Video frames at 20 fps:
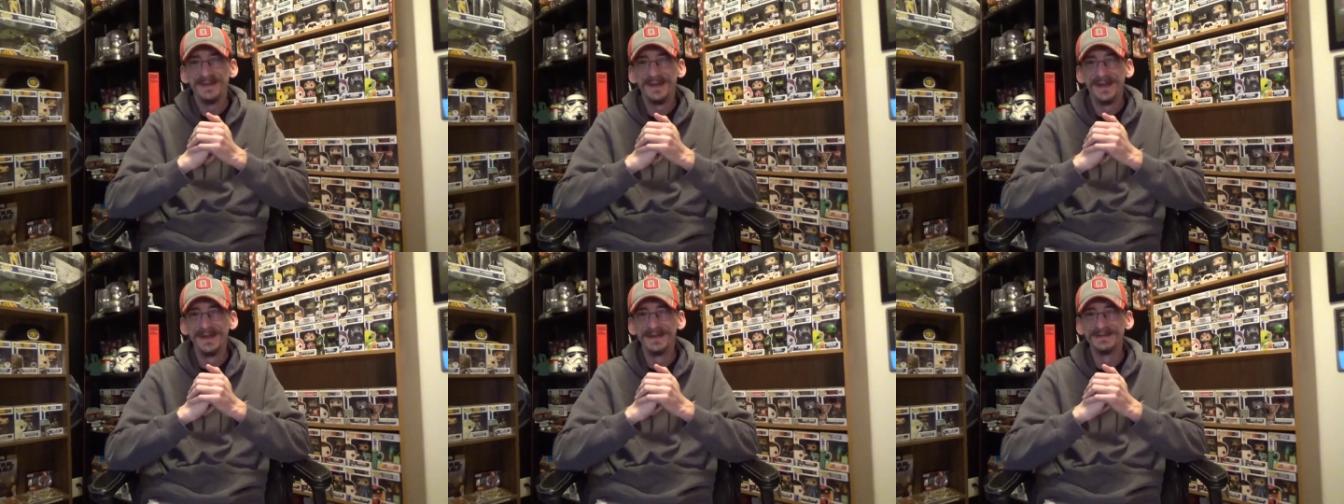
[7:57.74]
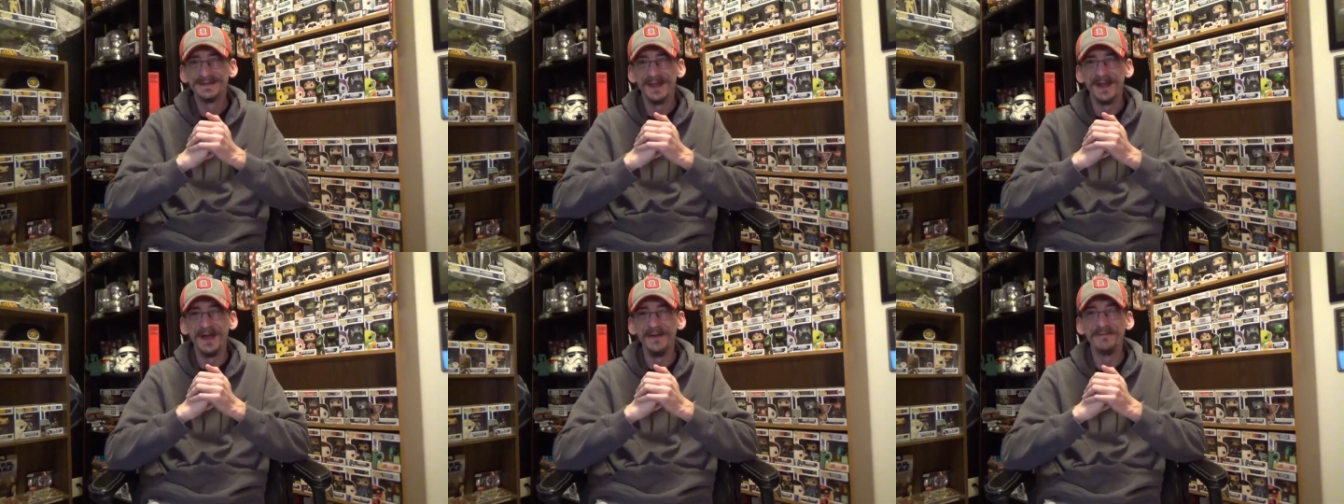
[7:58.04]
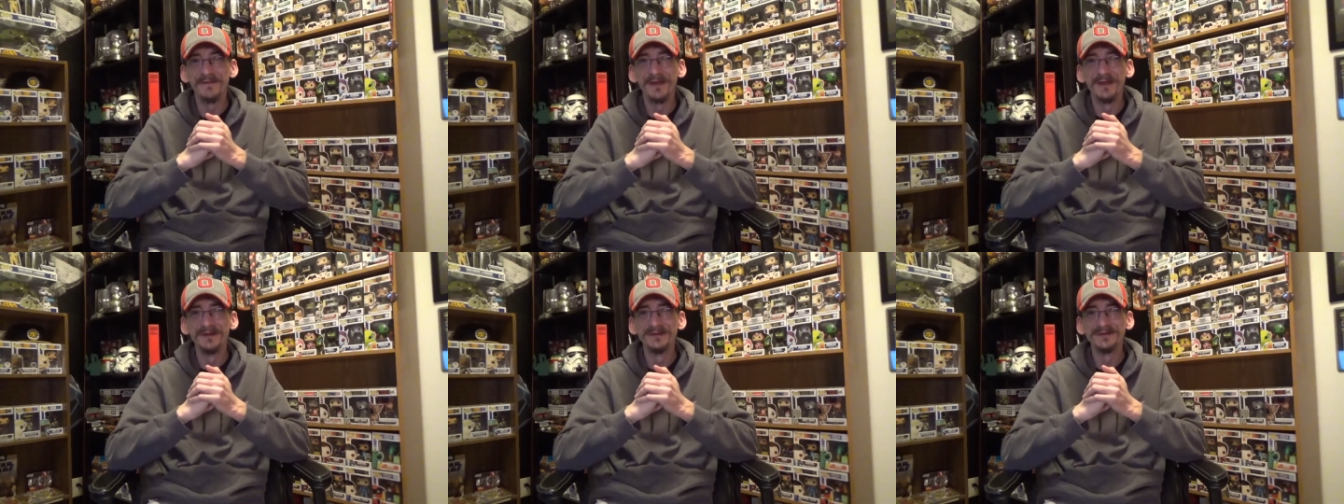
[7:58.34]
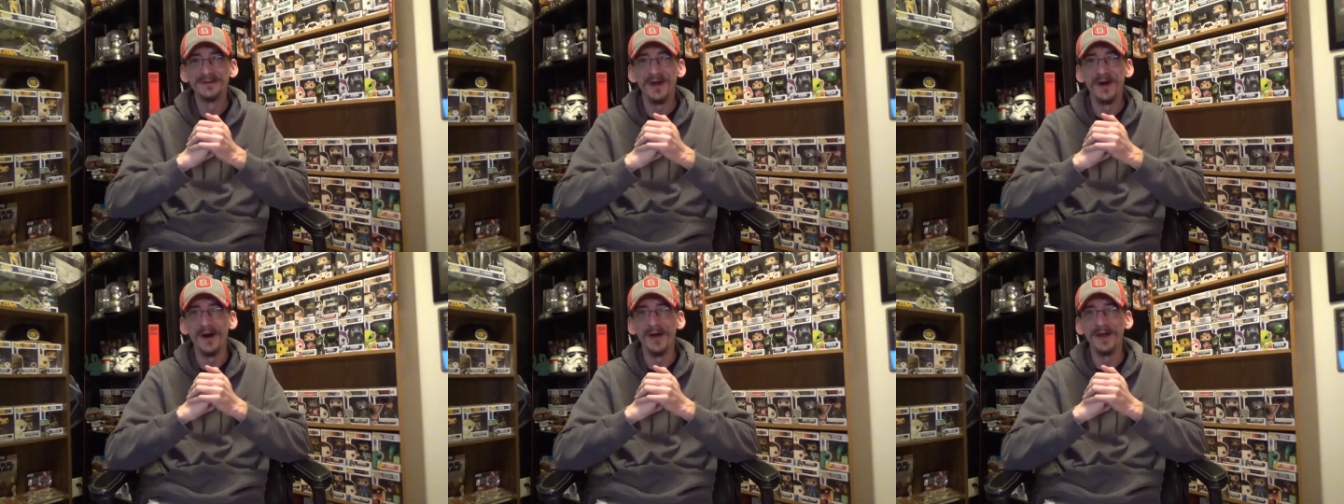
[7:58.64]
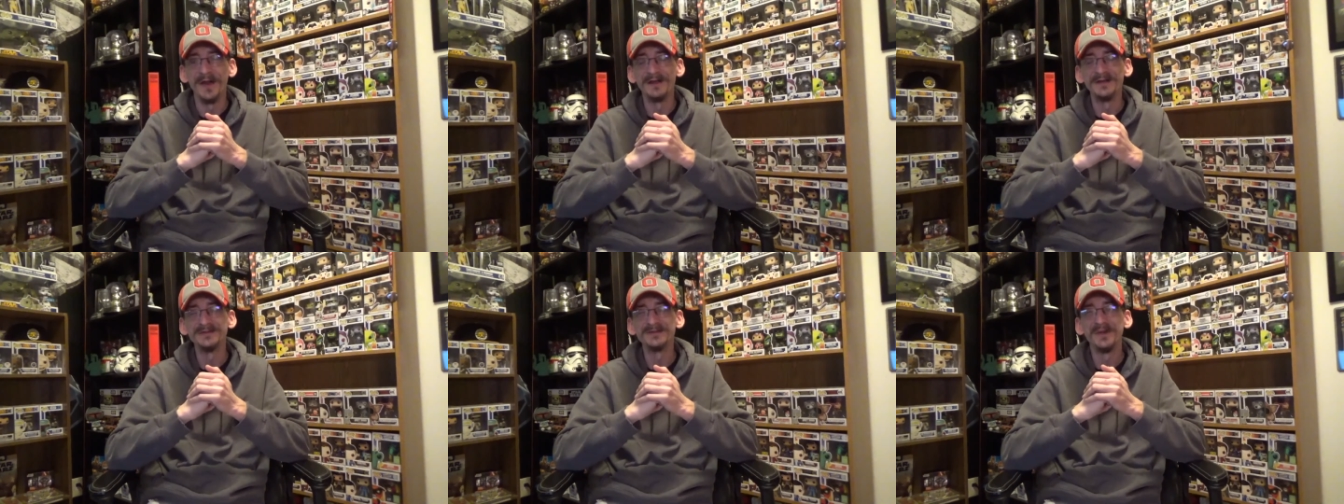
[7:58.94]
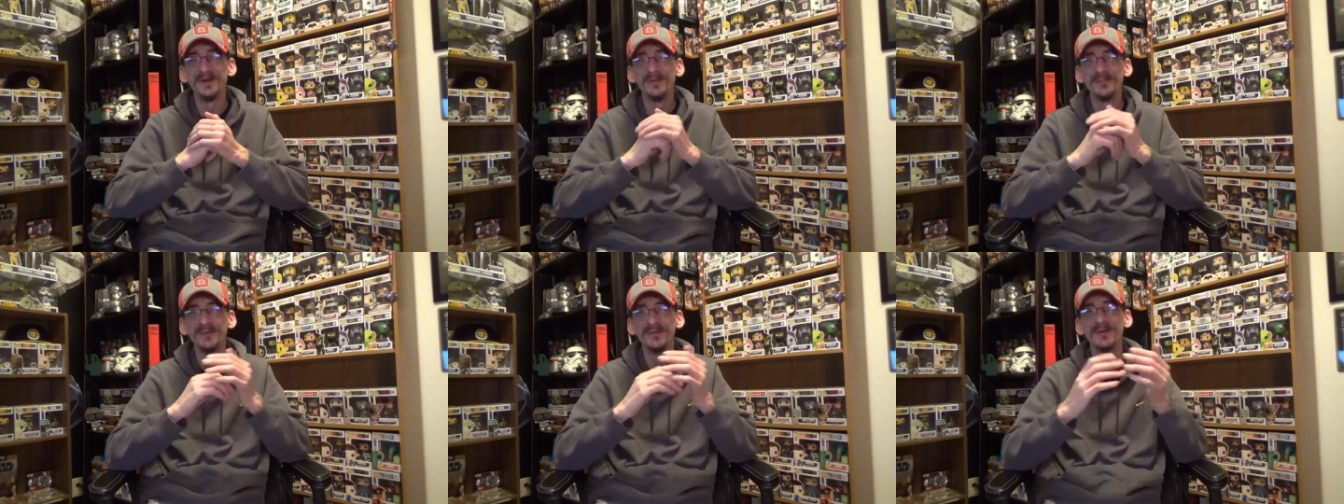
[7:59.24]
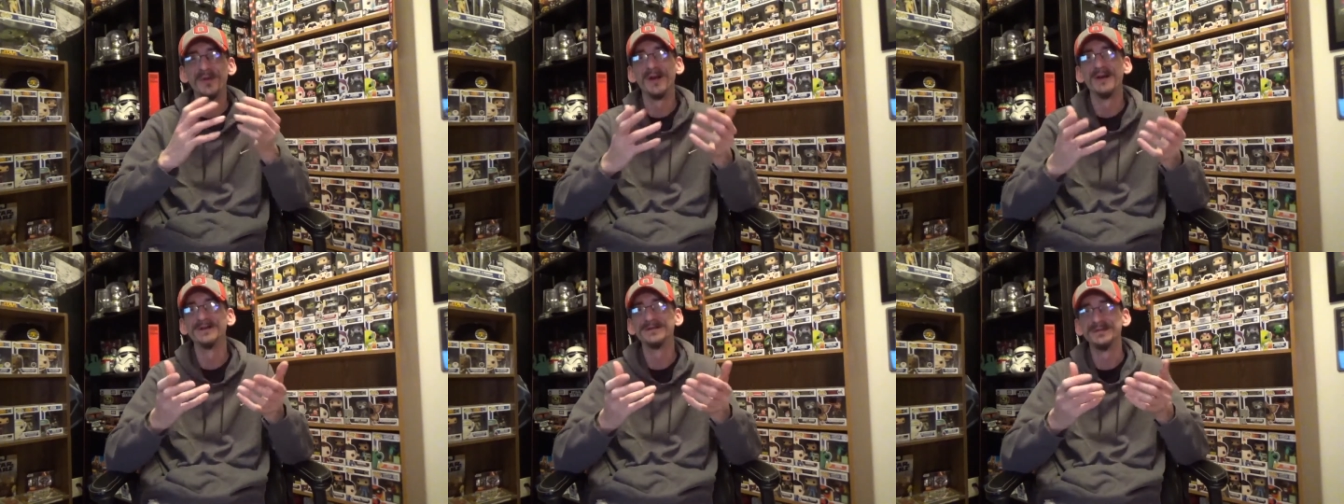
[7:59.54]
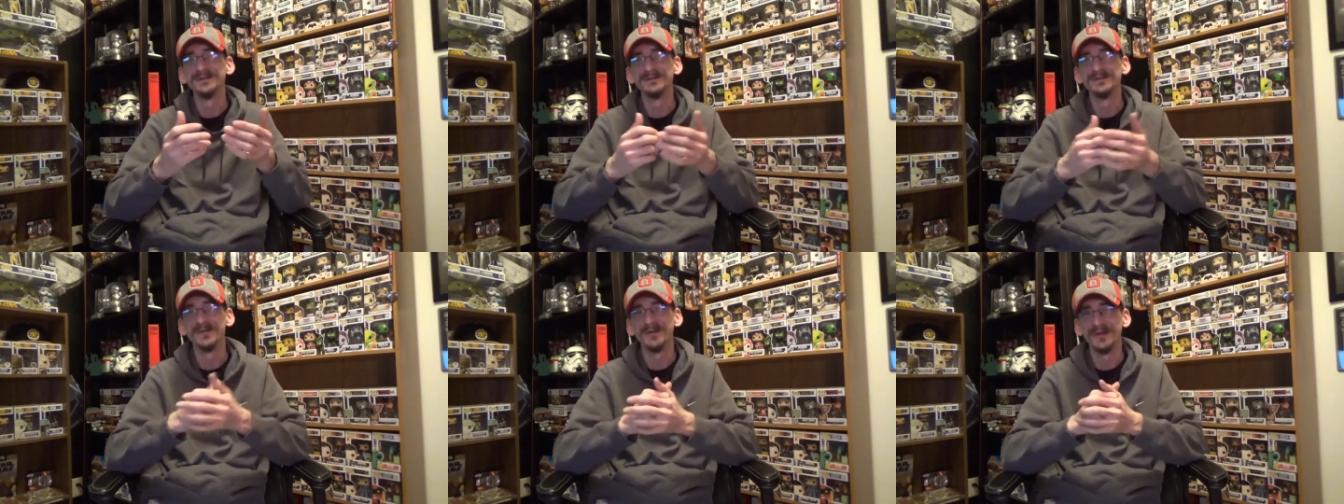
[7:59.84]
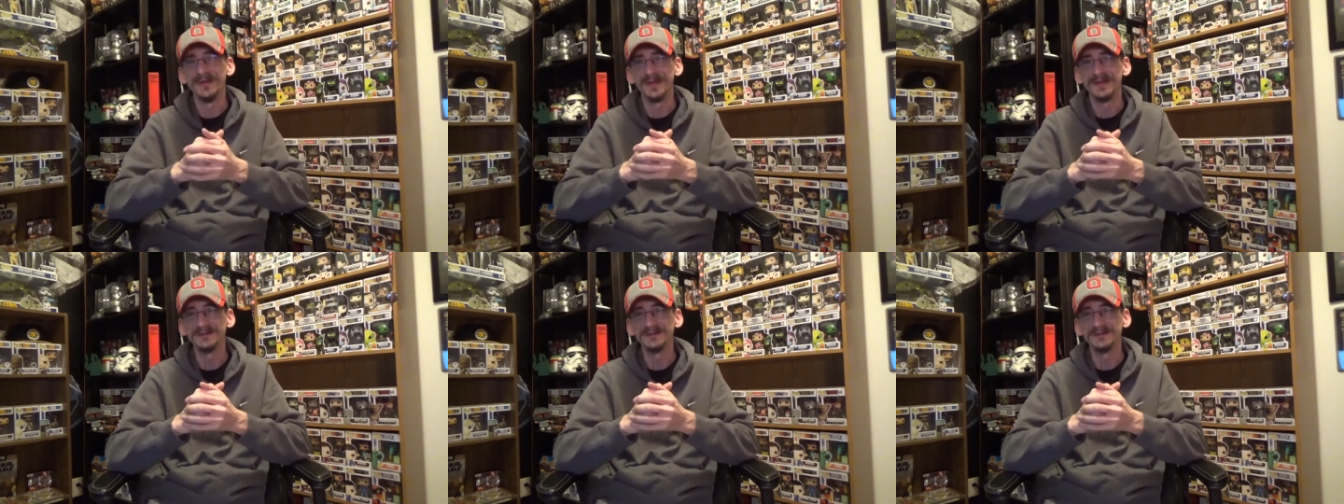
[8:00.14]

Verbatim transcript: As life goes on, I just hope you guys enjoy it.